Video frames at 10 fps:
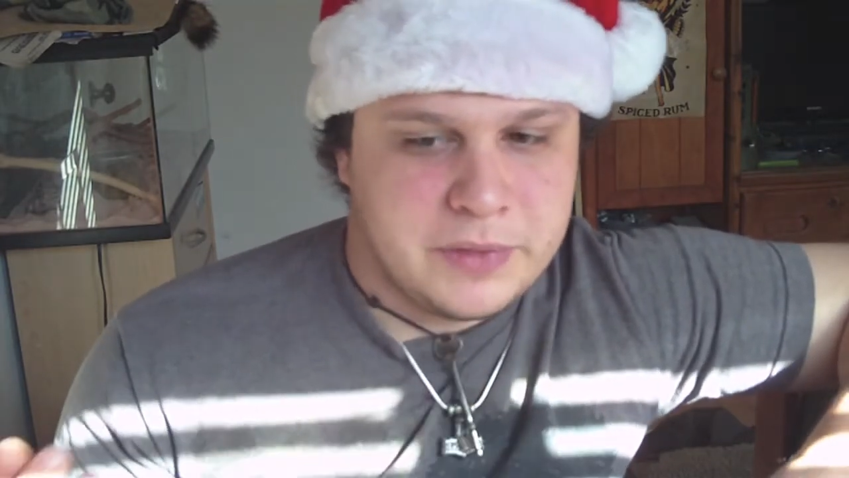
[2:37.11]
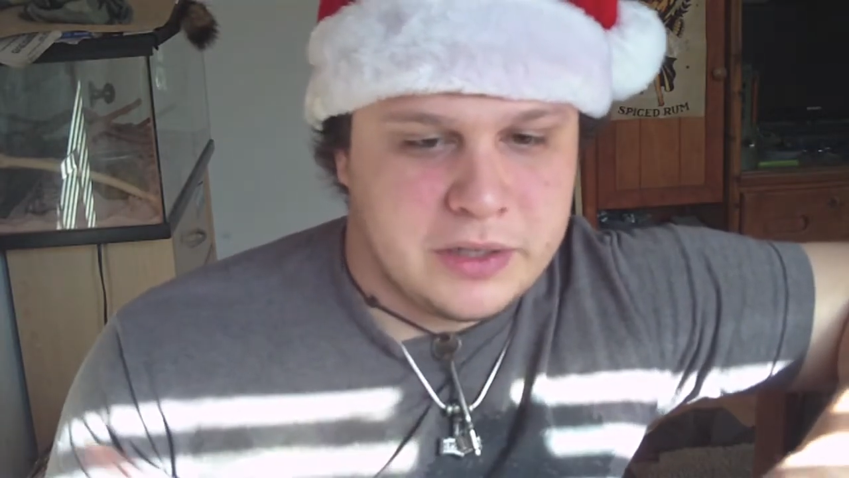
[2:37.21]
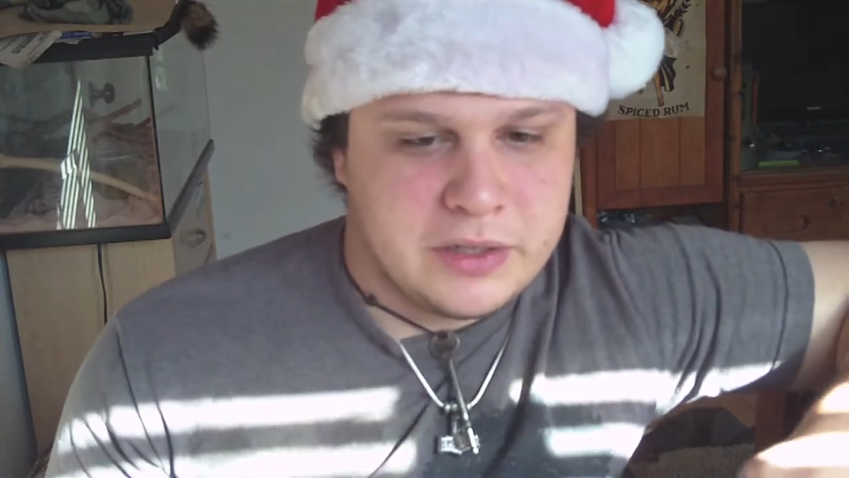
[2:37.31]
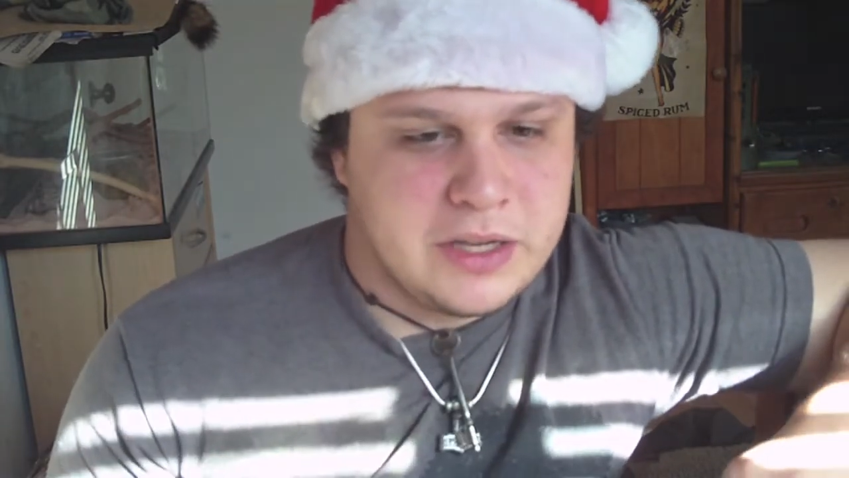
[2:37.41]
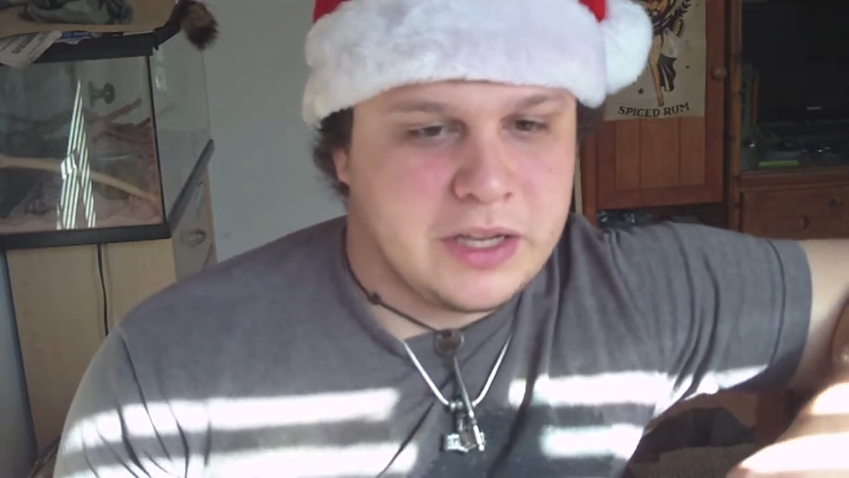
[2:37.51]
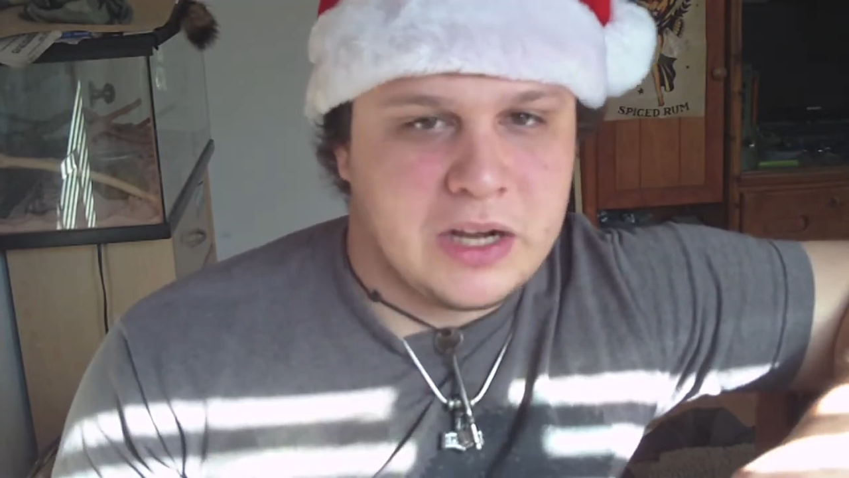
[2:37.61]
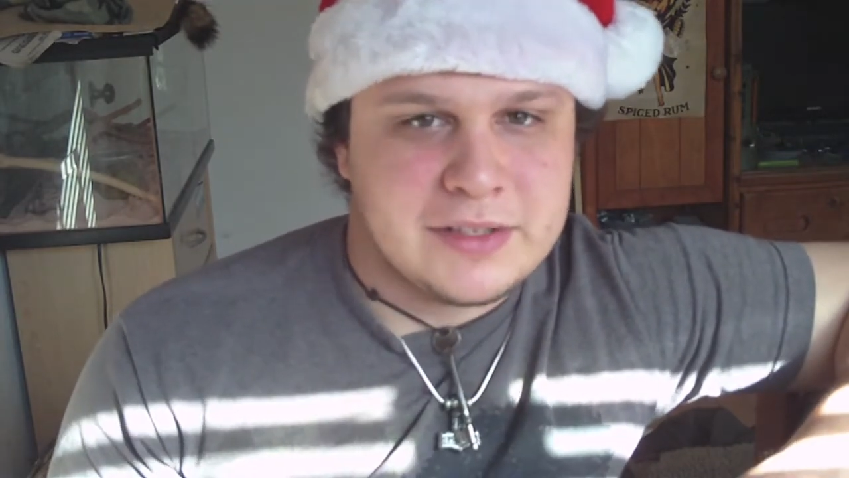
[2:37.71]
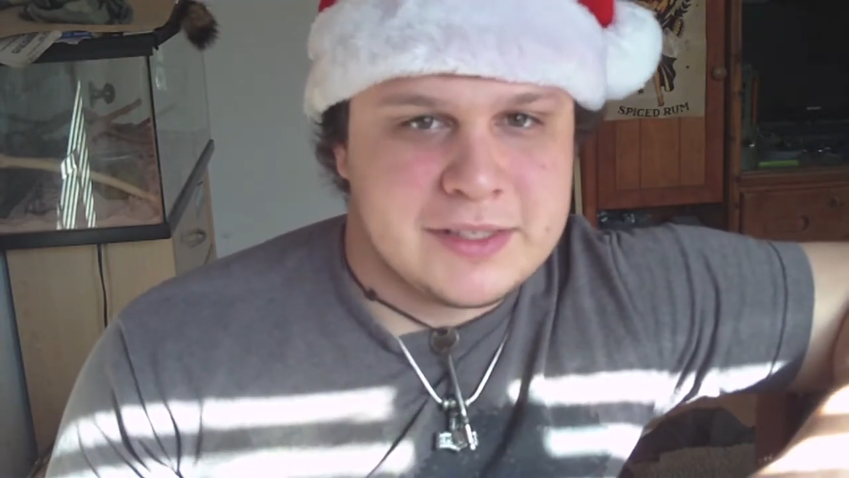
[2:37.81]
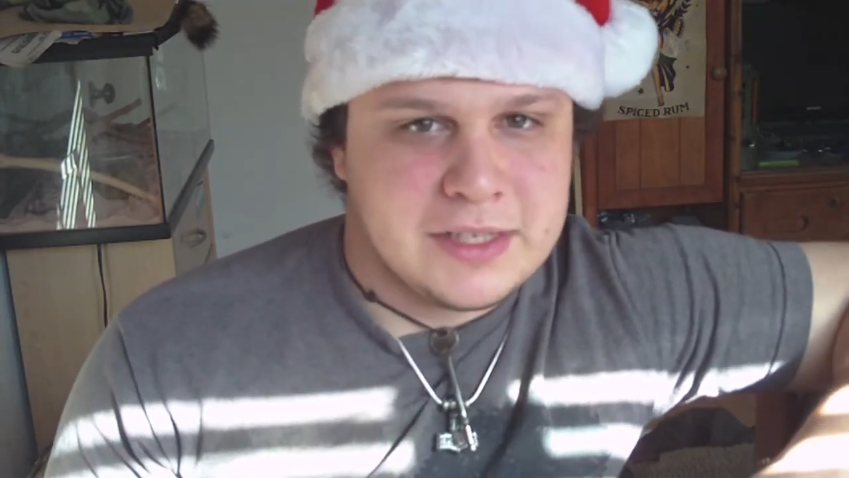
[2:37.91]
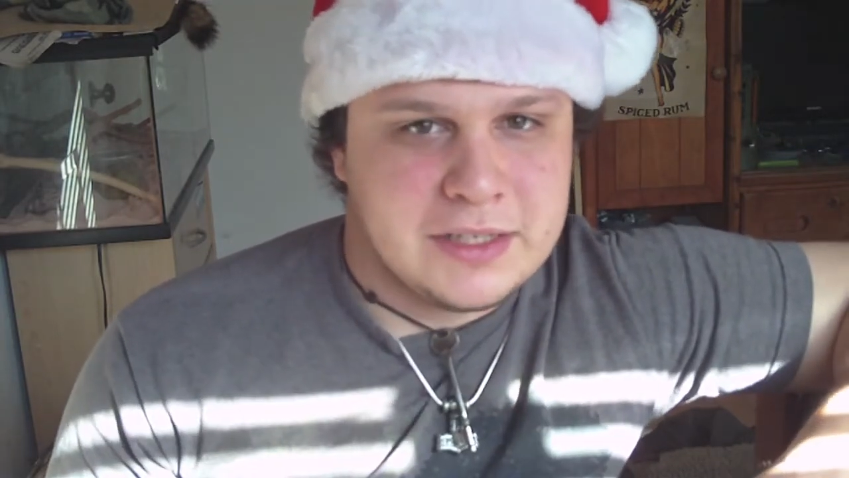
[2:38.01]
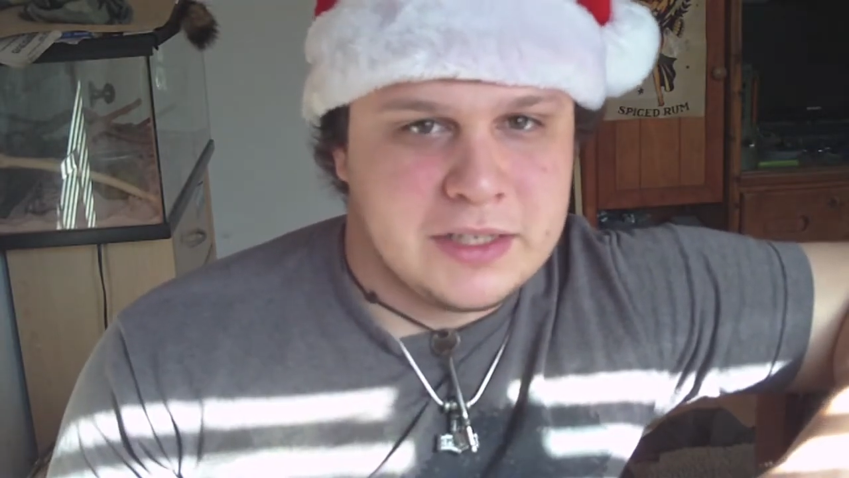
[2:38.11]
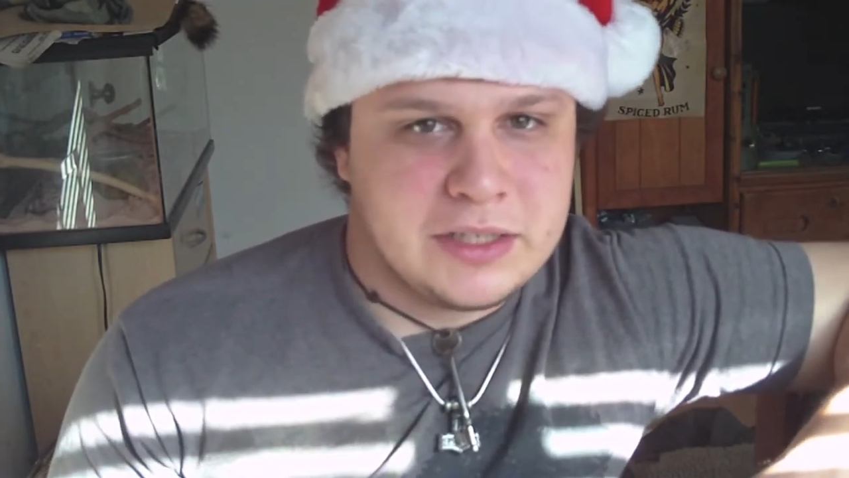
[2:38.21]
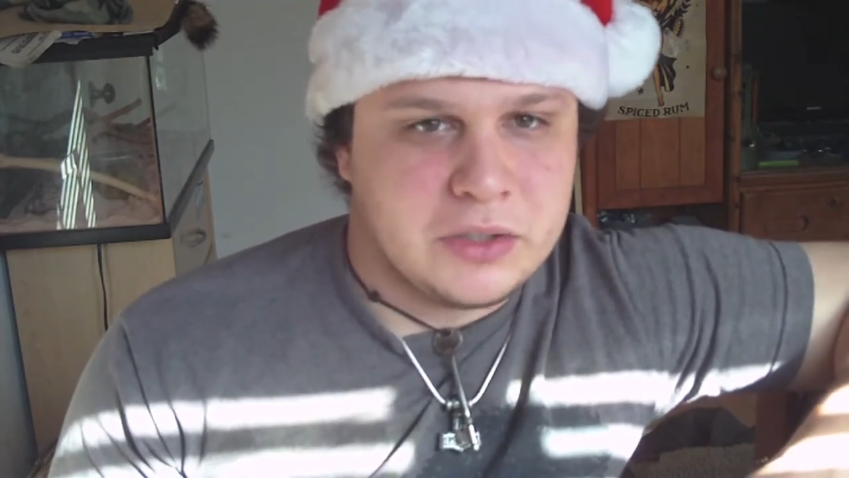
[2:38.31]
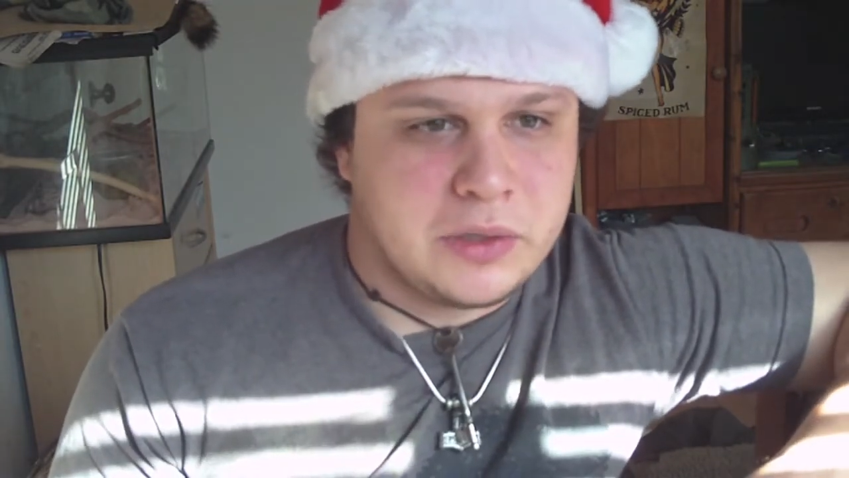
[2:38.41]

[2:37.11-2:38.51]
hanging out in Sydney,